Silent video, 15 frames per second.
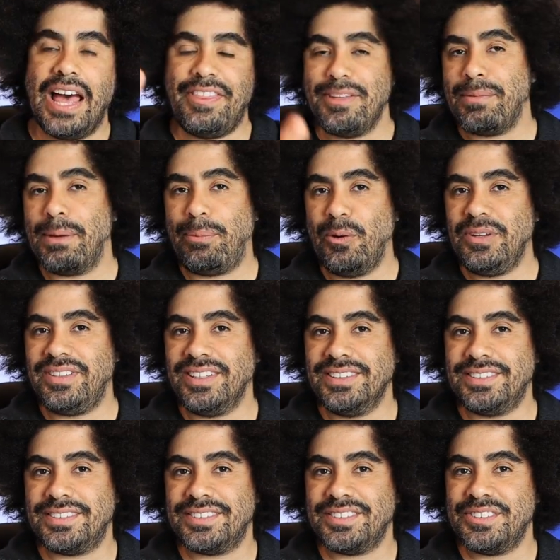I think my point
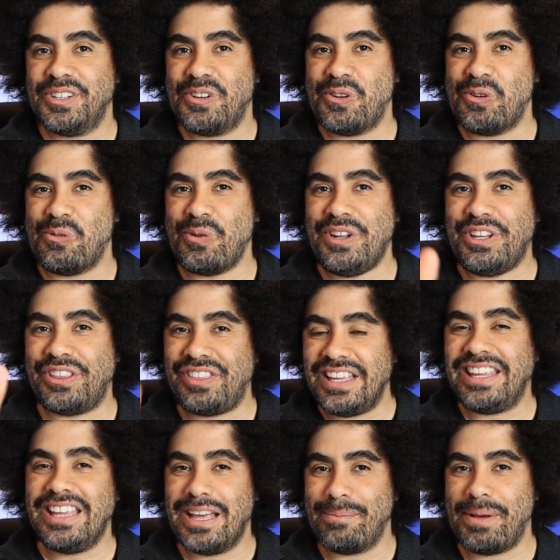is, when you're
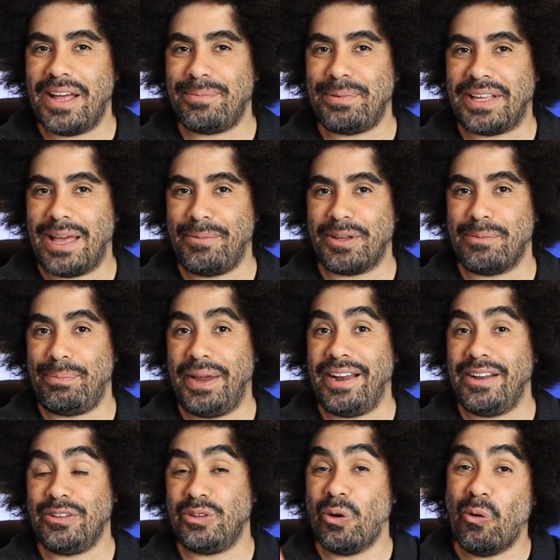thinking about becoming a
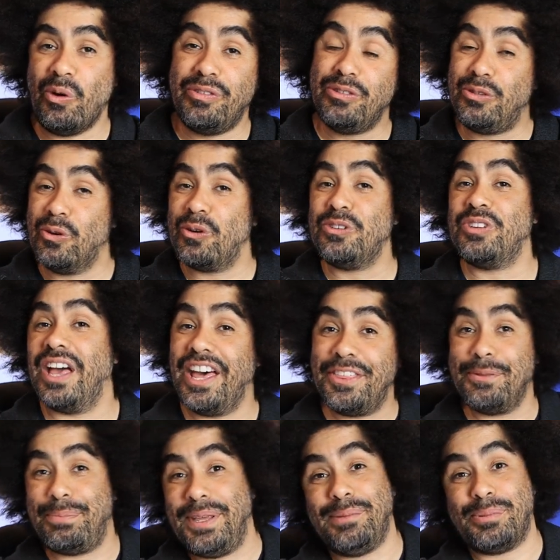parent, or if you're talking to
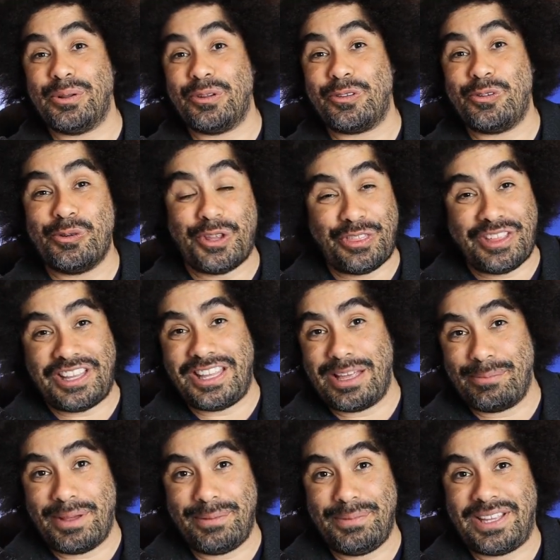other people who are thinking
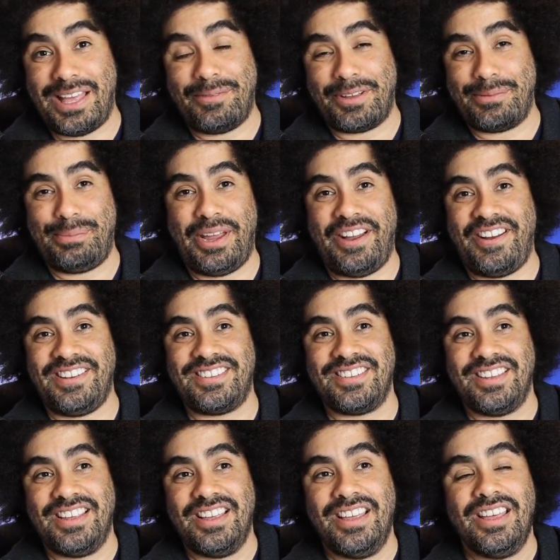about becoming a parent,
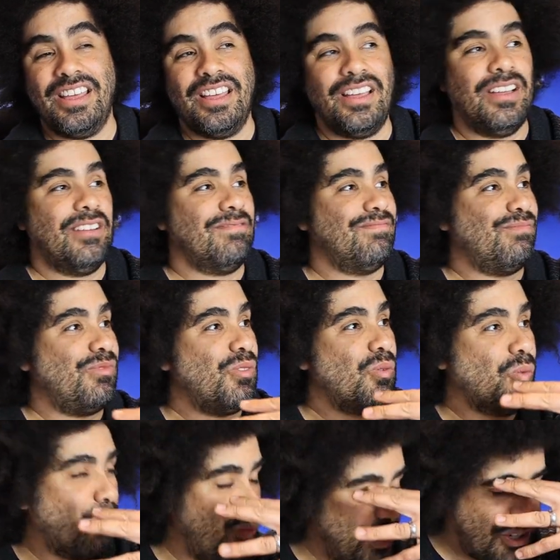
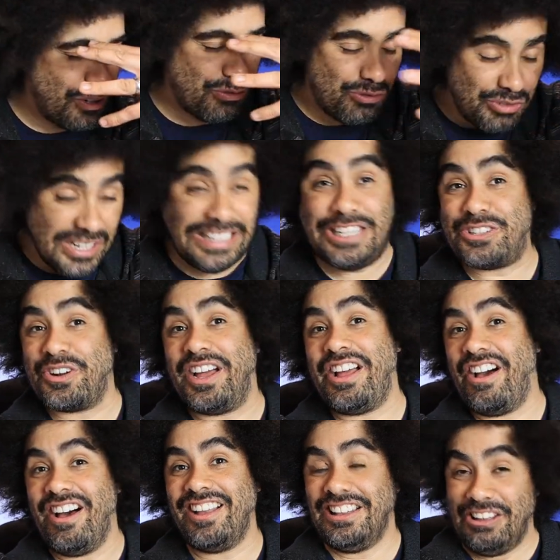we should really try
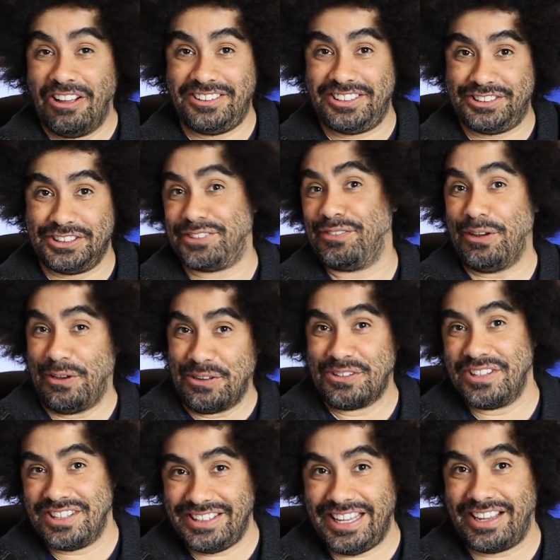hard not to just focus
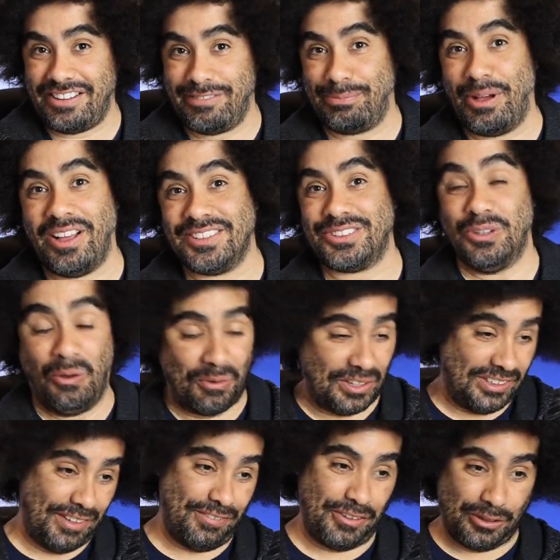on the negative parts or the
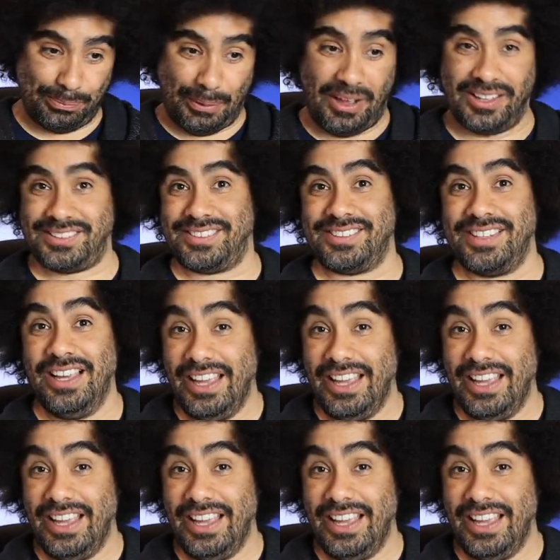difficult parts.